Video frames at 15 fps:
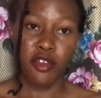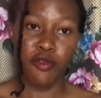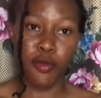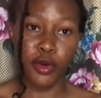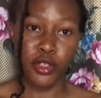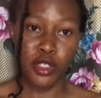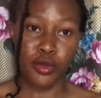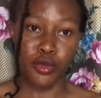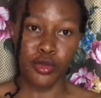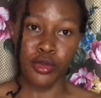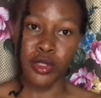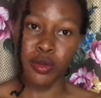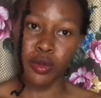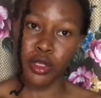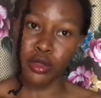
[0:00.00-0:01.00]
If
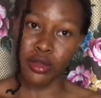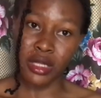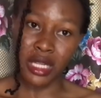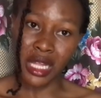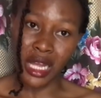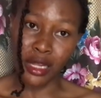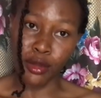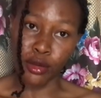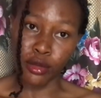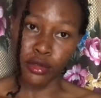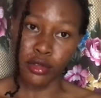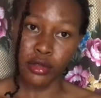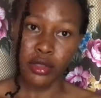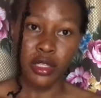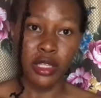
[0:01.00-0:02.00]
possible, speak to the
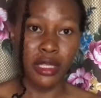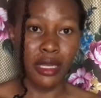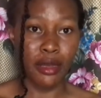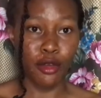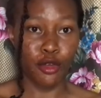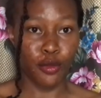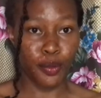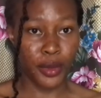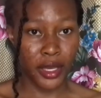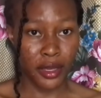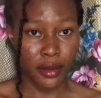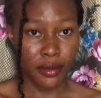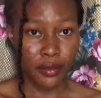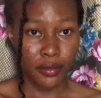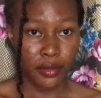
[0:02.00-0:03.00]
landlord, then you
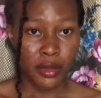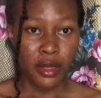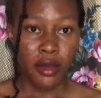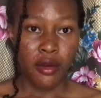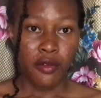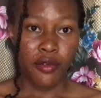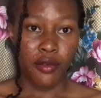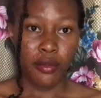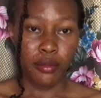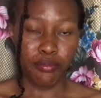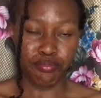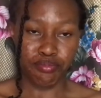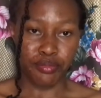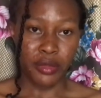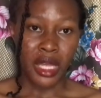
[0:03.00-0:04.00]
pay.
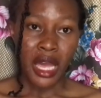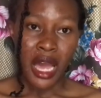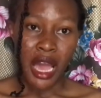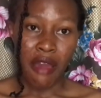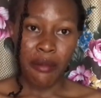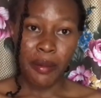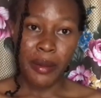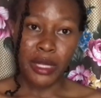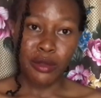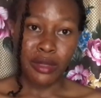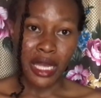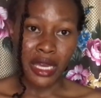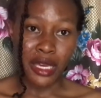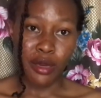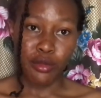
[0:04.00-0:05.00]
I remember
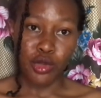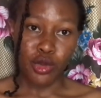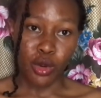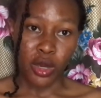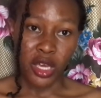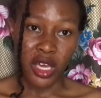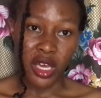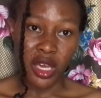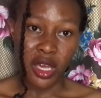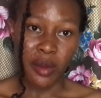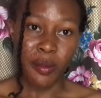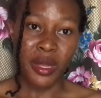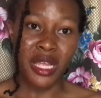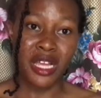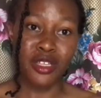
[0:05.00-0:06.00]
when I came to Oye,
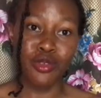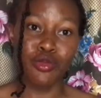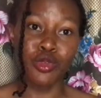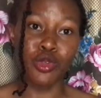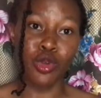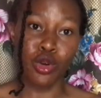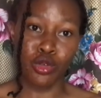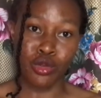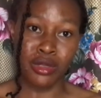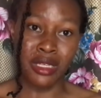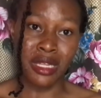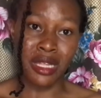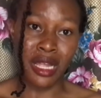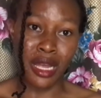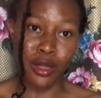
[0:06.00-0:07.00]
my daddy would talk to
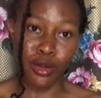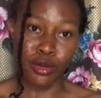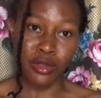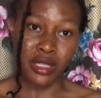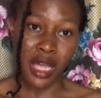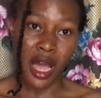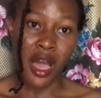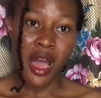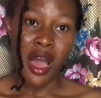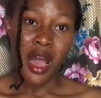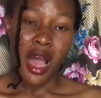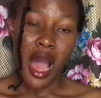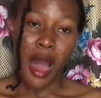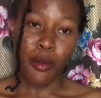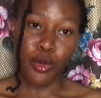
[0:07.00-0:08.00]
the landlord that
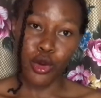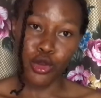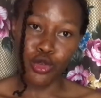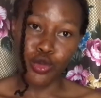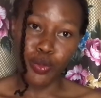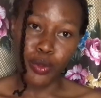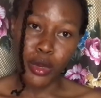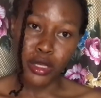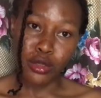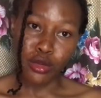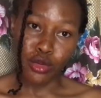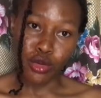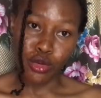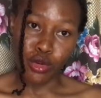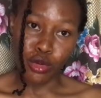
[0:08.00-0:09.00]
I'm going to pay
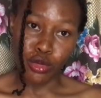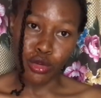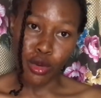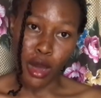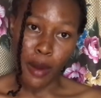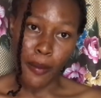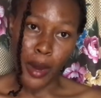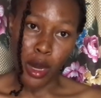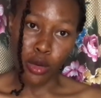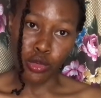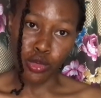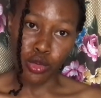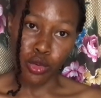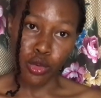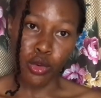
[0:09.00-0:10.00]
so
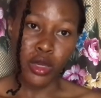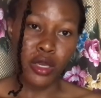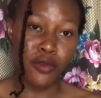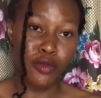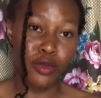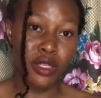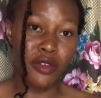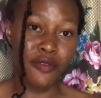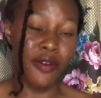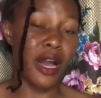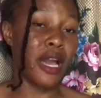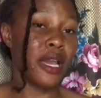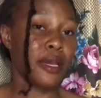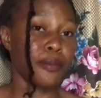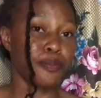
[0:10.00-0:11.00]
amount, to even if
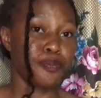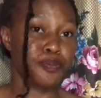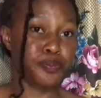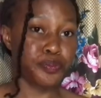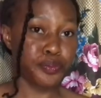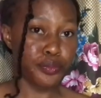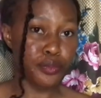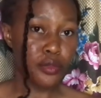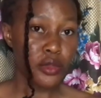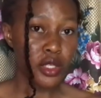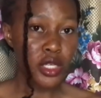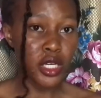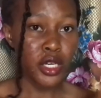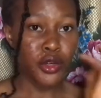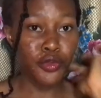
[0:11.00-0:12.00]
I
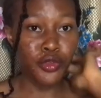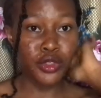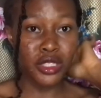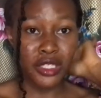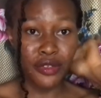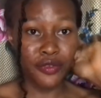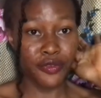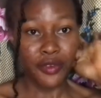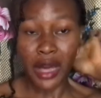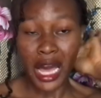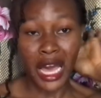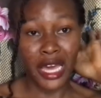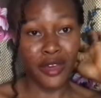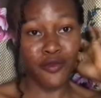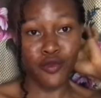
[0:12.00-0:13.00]

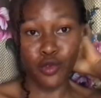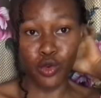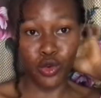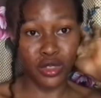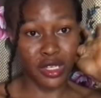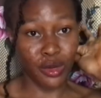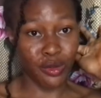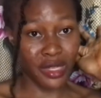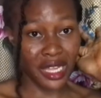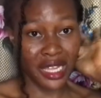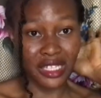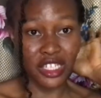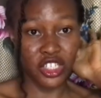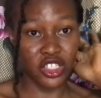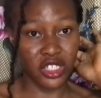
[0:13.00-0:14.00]
go there with
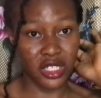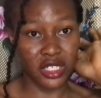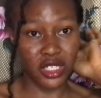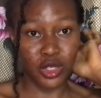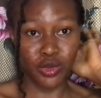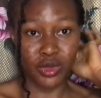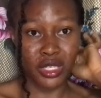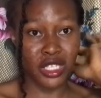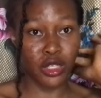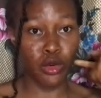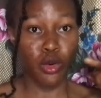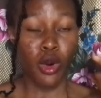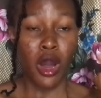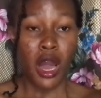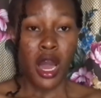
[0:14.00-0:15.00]
an agent, he will
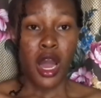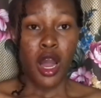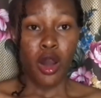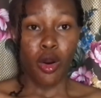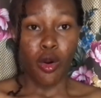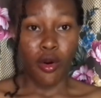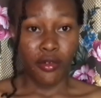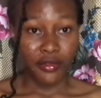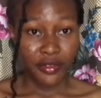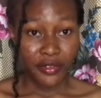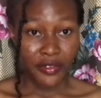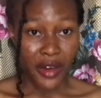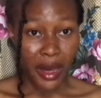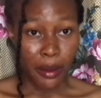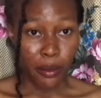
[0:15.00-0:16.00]
still
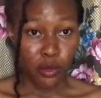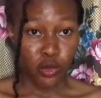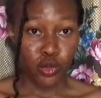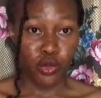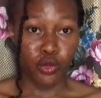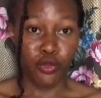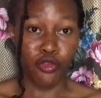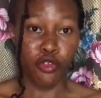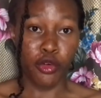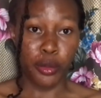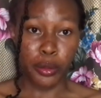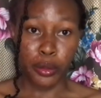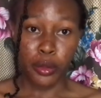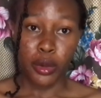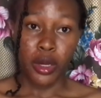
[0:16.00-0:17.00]
confirm
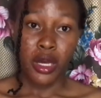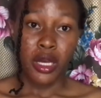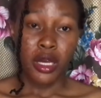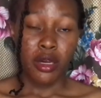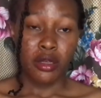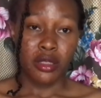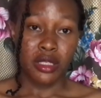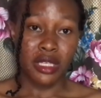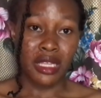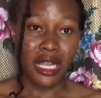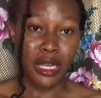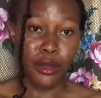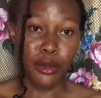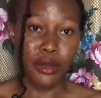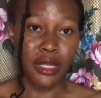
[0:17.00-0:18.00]
from the
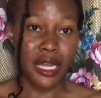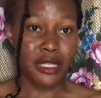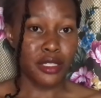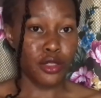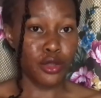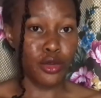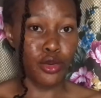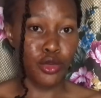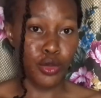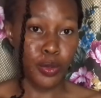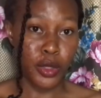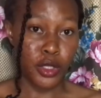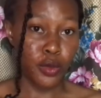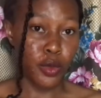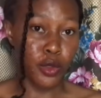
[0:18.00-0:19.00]
landlord that he's going to
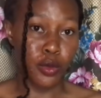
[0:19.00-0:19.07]
pay the